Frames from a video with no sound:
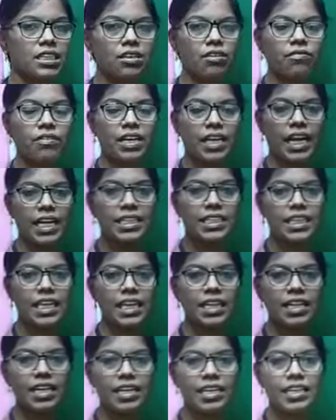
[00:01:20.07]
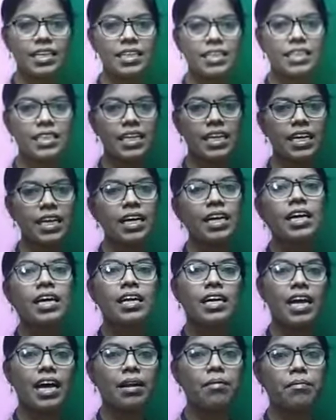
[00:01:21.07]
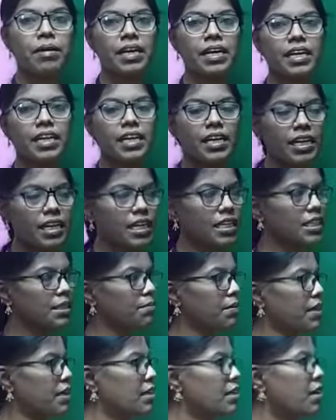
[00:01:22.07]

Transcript: so we can say that it is a terminating decimal.